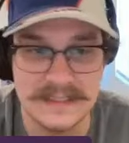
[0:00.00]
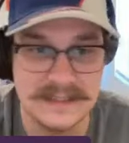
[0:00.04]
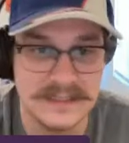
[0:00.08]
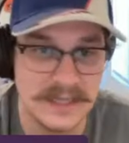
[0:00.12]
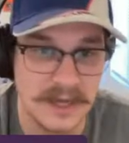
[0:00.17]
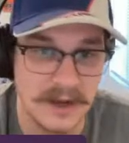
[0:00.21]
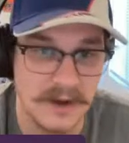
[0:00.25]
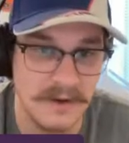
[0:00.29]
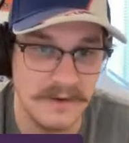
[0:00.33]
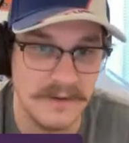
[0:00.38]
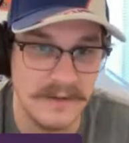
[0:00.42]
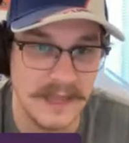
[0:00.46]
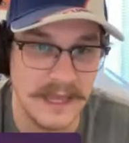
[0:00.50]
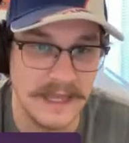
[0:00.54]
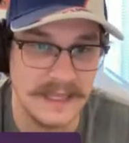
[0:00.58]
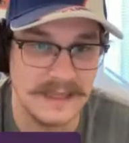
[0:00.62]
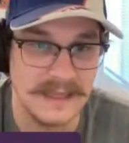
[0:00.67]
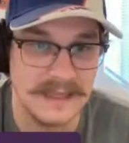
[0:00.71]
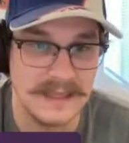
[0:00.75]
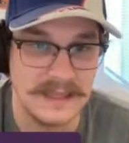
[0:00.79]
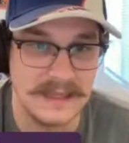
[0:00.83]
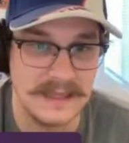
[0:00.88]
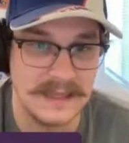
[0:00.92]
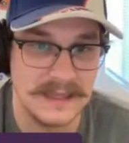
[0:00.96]
So like
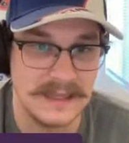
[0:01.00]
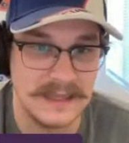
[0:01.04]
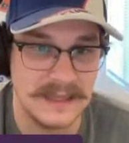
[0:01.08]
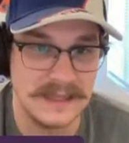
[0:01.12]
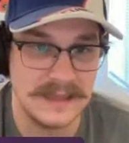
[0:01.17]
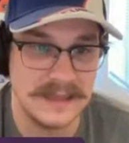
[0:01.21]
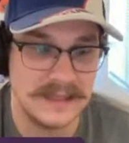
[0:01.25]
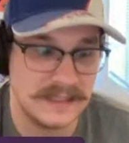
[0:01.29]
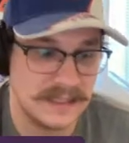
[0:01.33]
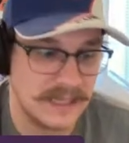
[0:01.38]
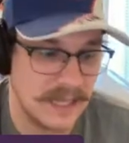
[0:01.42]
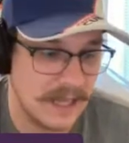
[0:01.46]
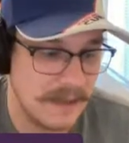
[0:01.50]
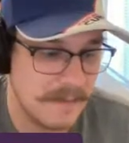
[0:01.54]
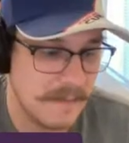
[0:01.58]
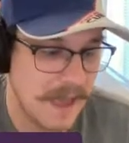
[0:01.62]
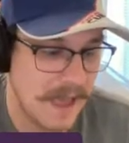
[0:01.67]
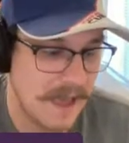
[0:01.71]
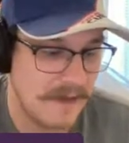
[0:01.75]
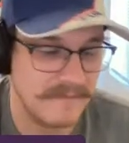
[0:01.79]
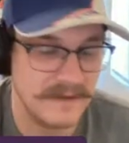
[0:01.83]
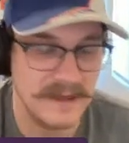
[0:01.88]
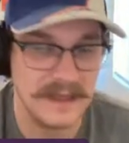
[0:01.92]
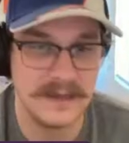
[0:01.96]
him
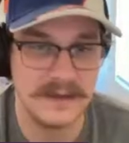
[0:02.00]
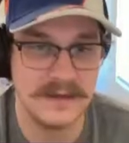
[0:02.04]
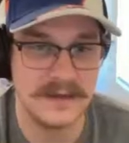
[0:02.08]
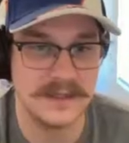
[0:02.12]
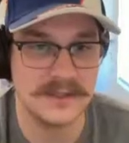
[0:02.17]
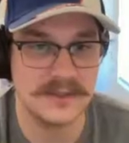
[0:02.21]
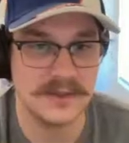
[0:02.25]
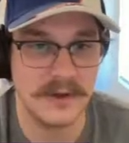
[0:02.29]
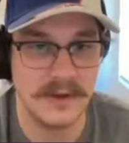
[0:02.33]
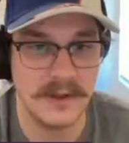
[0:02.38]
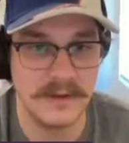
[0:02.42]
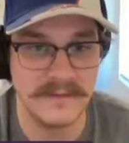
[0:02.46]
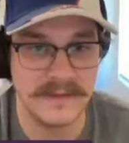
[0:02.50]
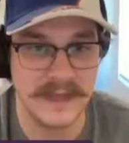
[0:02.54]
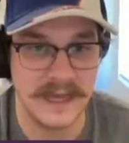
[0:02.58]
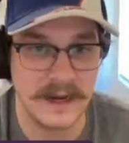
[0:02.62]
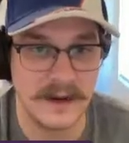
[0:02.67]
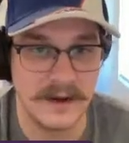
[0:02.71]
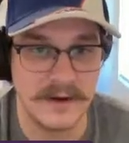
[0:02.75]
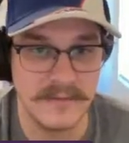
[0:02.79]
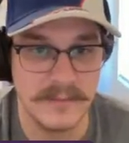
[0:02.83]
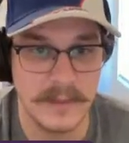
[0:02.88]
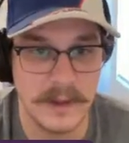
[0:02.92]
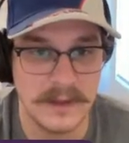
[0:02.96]
having control over
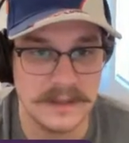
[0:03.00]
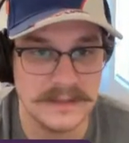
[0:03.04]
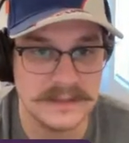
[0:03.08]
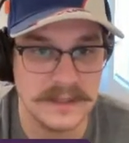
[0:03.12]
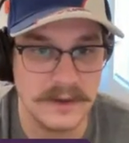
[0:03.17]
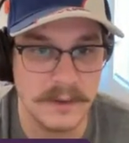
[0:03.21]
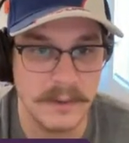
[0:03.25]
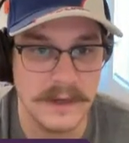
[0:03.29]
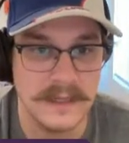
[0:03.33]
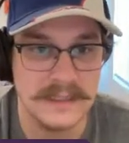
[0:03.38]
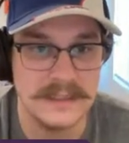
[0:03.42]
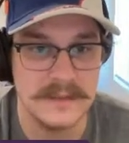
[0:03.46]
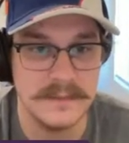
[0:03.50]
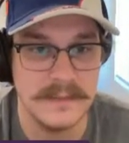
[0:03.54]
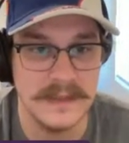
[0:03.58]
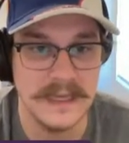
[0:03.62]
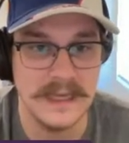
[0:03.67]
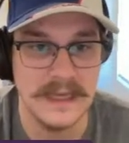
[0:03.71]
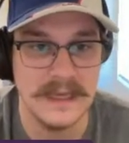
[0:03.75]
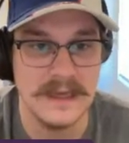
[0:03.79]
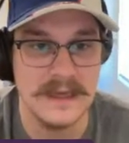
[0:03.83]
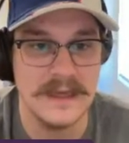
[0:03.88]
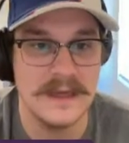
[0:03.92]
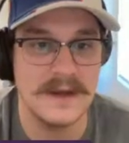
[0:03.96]
that curveball is going to
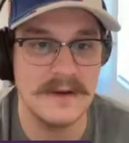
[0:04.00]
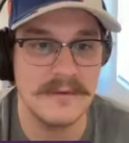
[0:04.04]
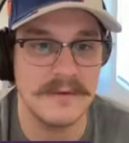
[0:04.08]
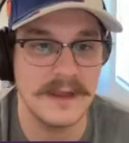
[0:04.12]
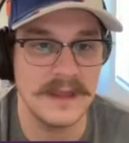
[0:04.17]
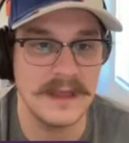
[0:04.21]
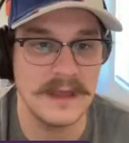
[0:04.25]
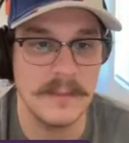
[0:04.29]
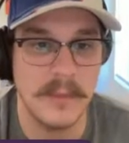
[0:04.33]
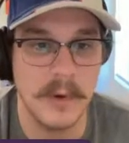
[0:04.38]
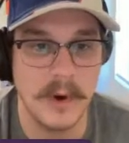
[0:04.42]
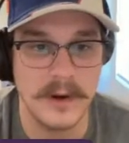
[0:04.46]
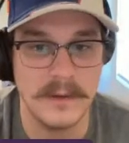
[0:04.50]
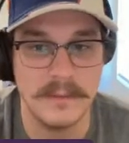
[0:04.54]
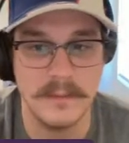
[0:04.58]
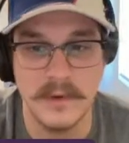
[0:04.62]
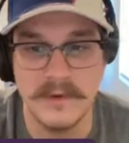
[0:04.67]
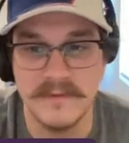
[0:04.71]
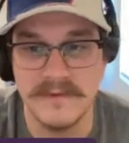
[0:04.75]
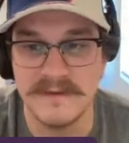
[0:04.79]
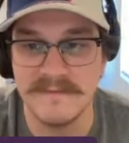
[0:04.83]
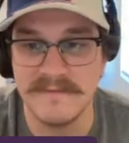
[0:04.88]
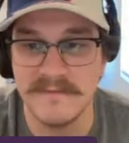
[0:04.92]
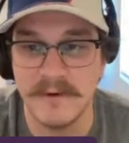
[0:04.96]
be really important
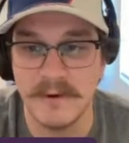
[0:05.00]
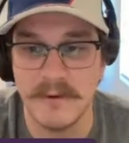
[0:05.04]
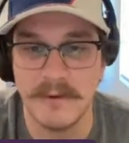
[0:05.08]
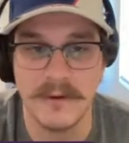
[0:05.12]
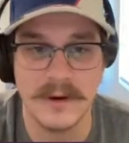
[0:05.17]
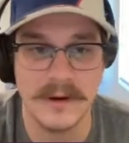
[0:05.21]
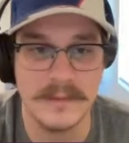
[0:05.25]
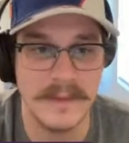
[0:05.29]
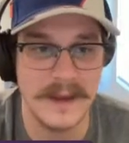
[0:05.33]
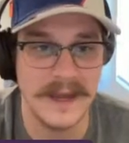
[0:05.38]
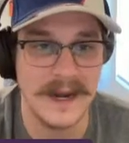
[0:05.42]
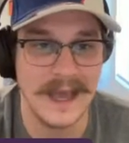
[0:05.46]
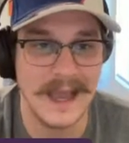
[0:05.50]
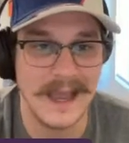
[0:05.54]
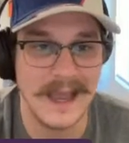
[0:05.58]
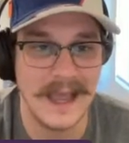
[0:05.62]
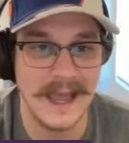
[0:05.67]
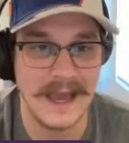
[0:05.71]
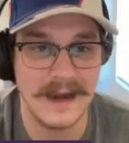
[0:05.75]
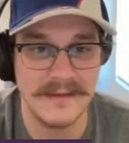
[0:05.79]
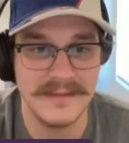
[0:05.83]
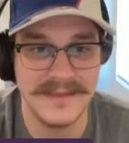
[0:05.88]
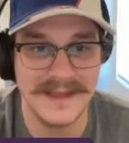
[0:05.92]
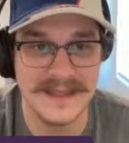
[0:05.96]
moving forward. But
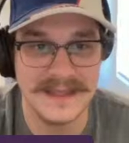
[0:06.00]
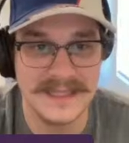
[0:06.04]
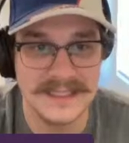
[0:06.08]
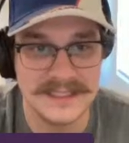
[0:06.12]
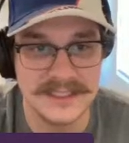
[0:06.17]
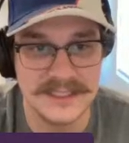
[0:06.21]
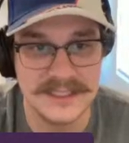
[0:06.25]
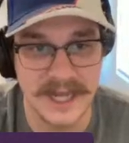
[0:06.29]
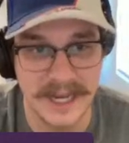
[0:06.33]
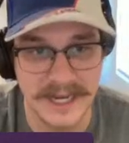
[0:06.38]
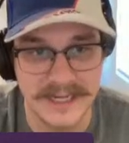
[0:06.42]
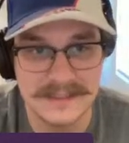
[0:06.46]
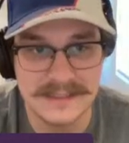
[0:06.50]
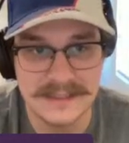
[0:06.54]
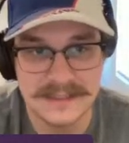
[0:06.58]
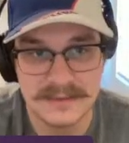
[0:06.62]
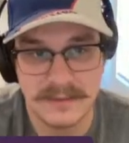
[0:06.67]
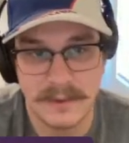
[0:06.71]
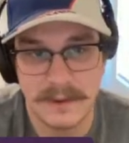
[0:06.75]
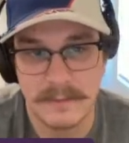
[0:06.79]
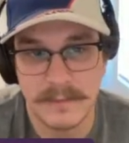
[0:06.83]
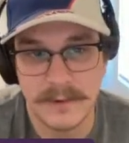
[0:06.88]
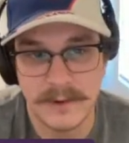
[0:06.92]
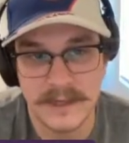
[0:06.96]
I don't think this changes
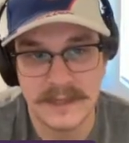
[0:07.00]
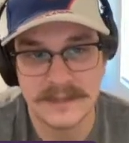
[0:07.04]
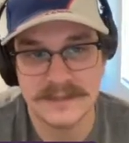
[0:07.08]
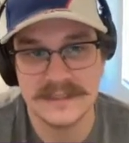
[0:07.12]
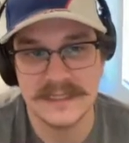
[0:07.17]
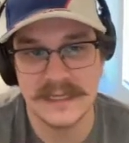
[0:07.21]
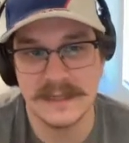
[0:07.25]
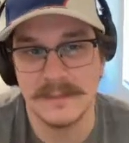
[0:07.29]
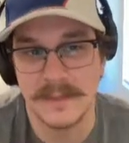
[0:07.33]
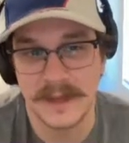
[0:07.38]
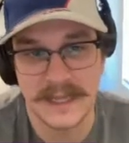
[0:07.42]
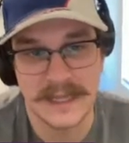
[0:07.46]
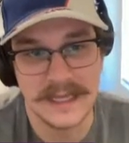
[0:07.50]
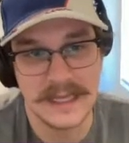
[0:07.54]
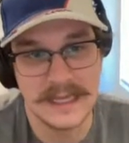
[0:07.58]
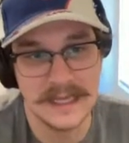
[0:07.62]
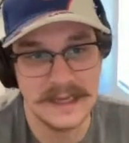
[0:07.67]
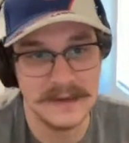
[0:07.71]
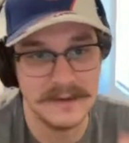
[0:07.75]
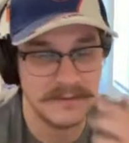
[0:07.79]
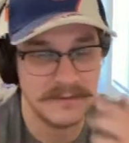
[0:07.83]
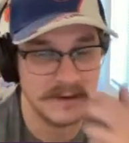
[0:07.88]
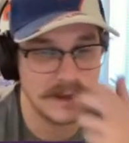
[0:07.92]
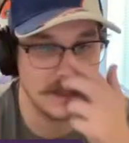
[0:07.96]
what Barrios did, but
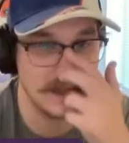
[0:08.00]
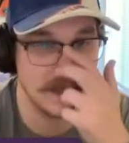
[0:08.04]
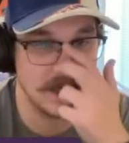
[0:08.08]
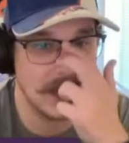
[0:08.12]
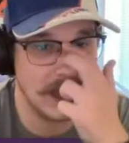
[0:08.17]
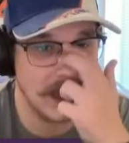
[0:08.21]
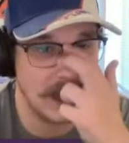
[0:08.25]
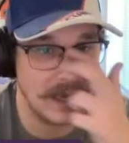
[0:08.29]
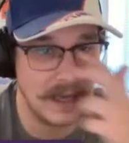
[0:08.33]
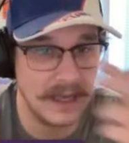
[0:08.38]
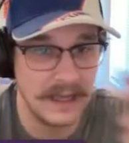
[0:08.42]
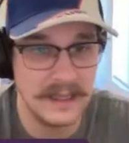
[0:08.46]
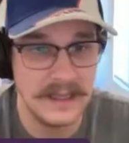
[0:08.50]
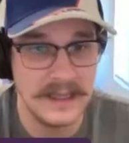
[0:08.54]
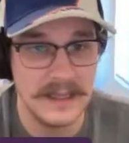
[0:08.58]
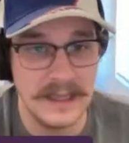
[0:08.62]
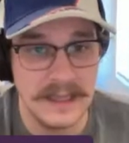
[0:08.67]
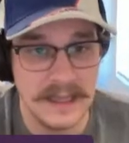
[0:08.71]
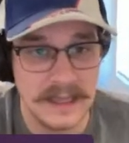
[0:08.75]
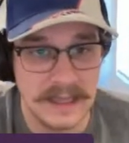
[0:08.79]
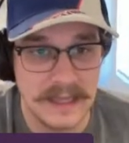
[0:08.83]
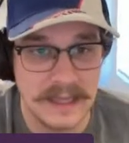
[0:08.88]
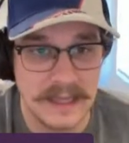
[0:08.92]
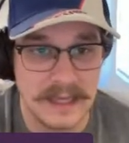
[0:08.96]
he
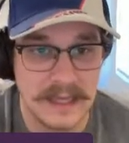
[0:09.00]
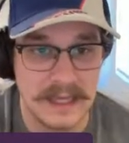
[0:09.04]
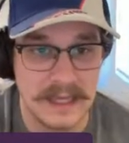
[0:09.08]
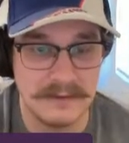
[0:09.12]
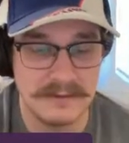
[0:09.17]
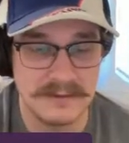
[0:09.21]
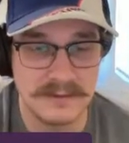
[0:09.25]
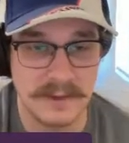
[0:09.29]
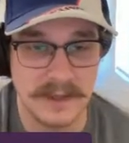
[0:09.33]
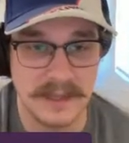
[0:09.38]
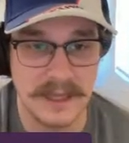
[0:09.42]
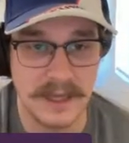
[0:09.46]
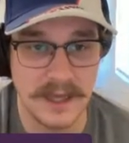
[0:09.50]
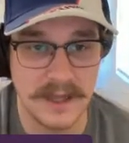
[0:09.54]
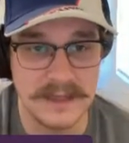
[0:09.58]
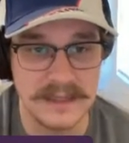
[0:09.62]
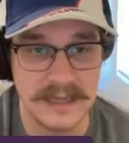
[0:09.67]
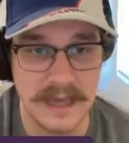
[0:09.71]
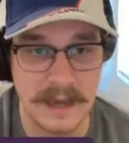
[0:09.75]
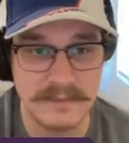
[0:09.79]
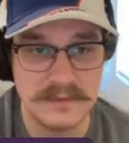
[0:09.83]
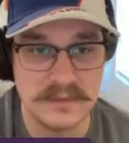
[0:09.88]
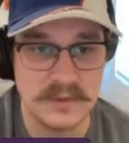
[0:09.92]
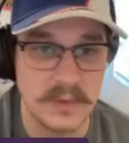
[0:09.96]
was really on
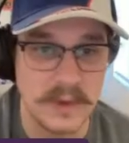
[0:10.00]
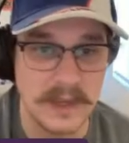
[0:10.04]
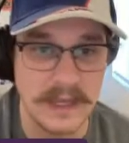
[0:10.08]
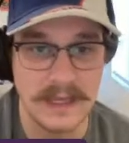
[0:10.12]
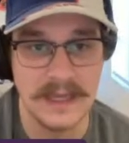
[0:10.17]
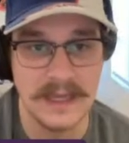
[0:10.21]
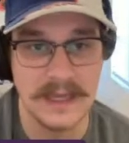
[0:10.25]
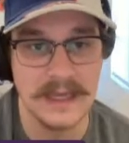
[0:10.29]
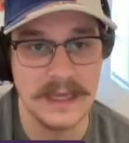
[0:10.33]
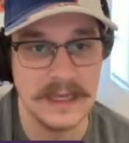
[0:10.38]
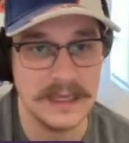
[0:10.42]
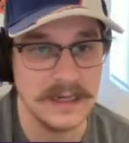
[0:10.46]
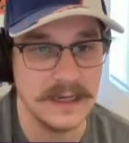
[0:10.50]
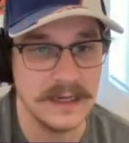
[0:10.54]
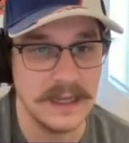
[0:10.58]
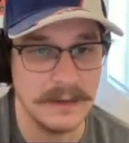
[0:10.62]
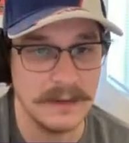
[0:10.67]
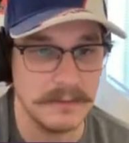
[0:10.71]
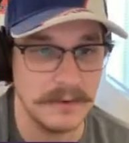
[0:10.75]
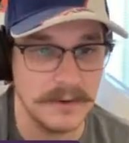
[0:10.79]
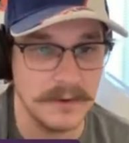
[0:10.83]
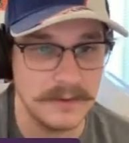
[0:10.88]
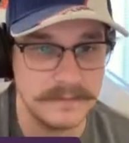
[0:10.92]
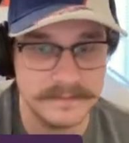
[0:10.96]
the upswing in
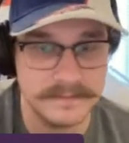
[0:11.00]
April.